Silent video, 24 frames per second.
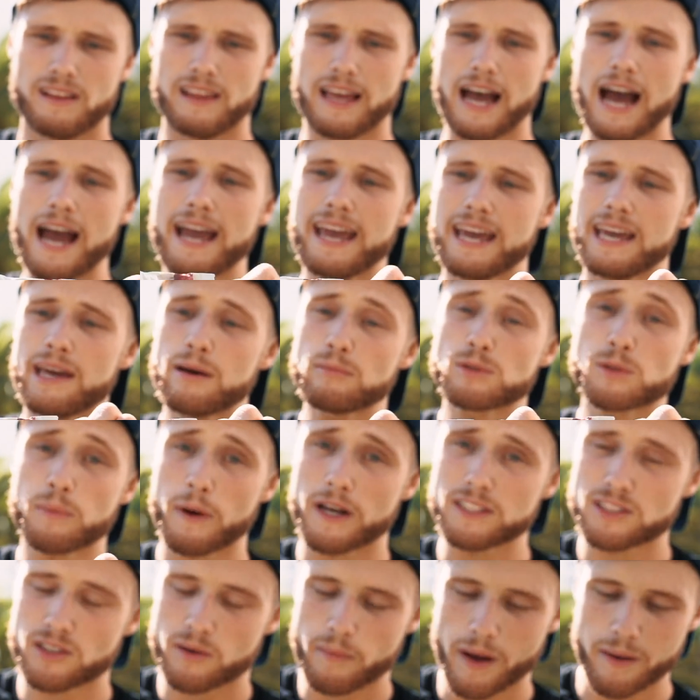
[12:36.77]
Well, I am
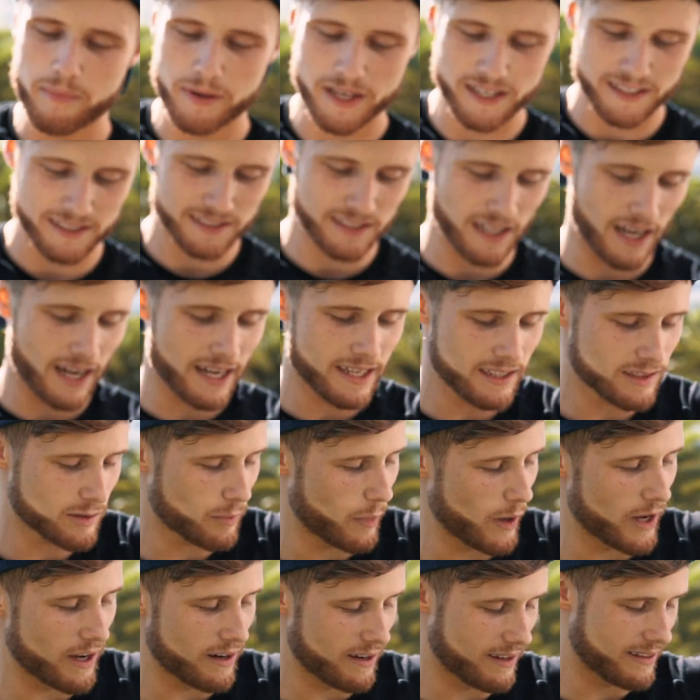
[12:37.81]
sponsored by PEScience,
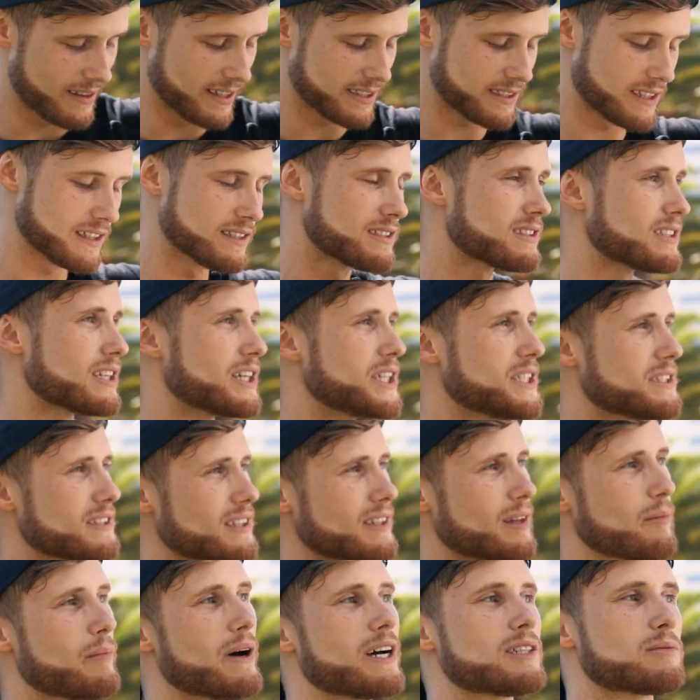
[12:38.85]
but this is seriously
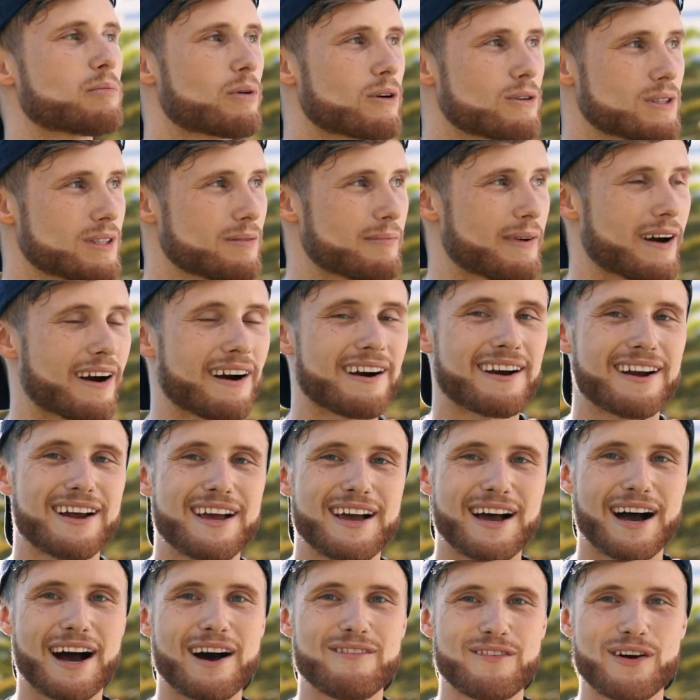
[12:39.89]
the best protein bar
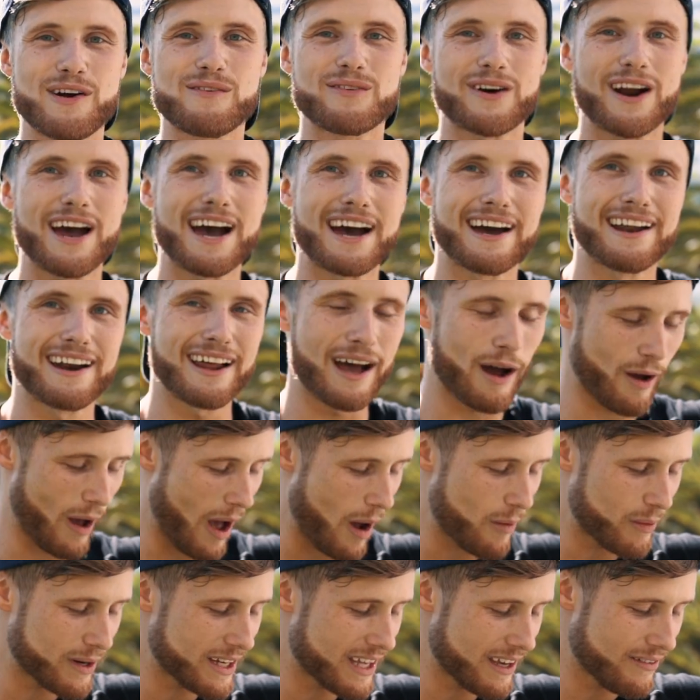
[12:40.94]
I've ever had.
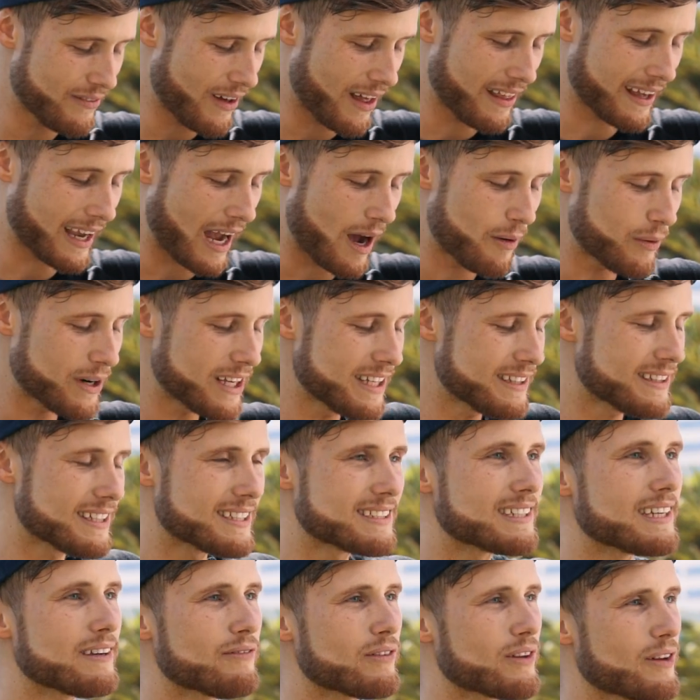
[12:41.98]
I would eat
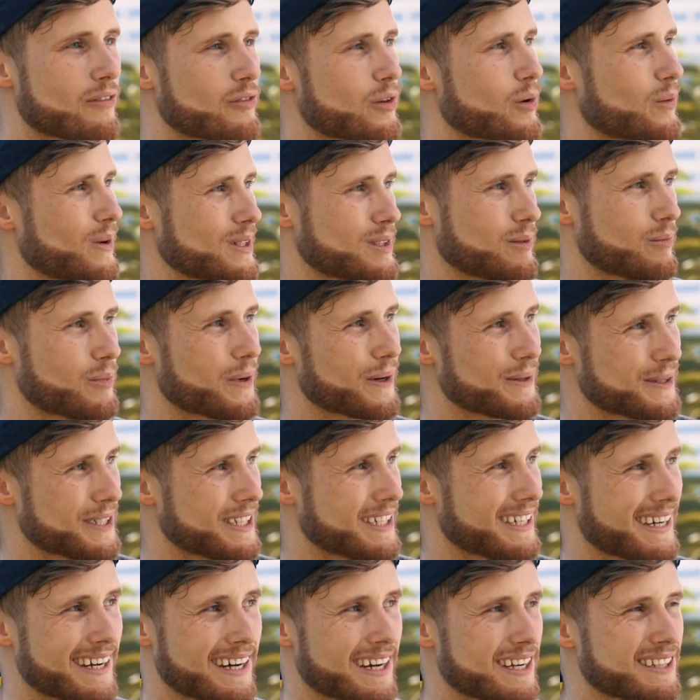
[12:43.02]
this even if there wasn't
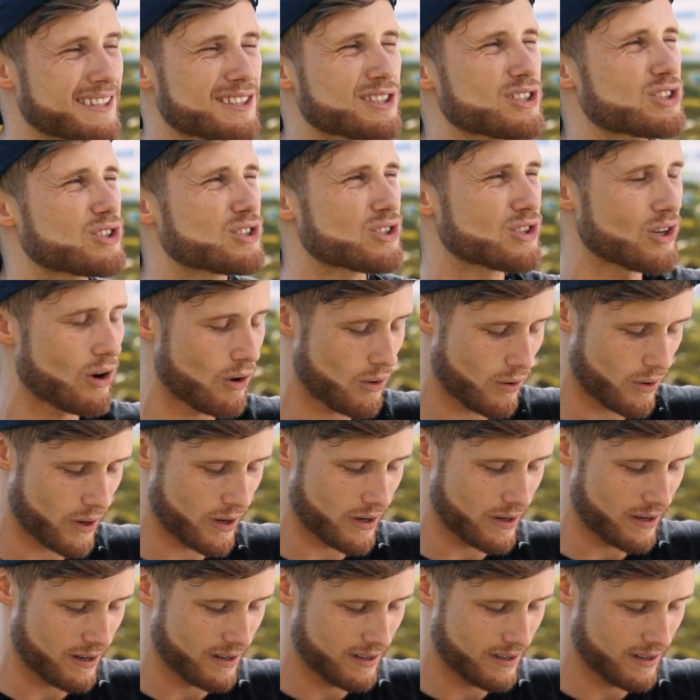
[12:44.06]
protein in it. It's so good.